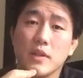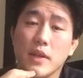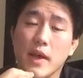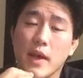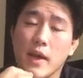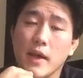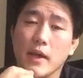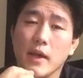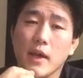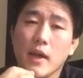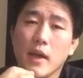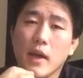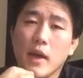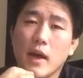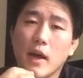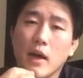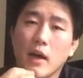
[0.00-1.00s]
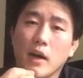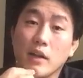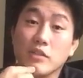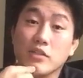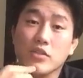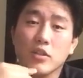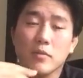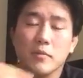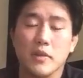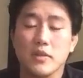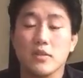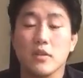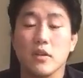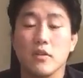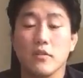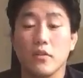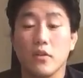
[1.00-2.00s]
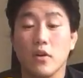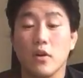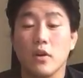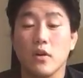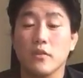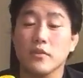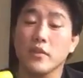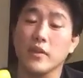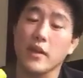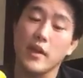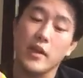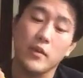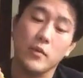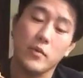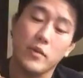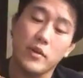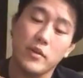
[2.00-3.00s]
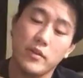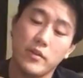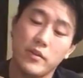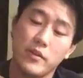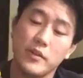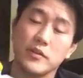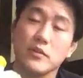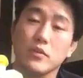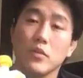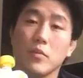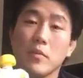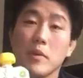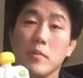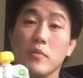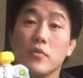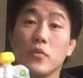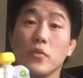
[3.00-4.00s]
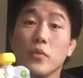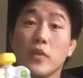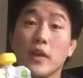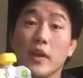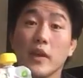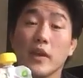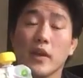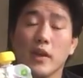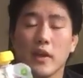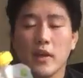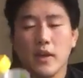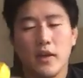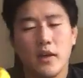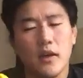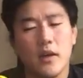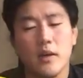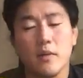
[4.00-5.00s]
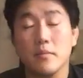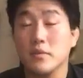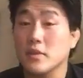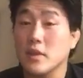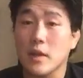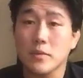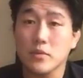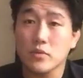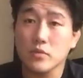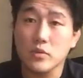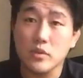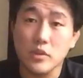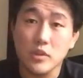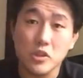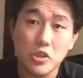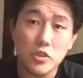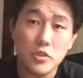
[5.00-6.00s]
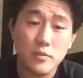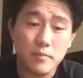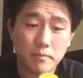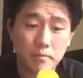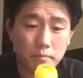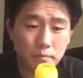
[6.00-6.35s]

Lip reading: day. I started myself off today with this little baby food thing. It's absolutely delicious.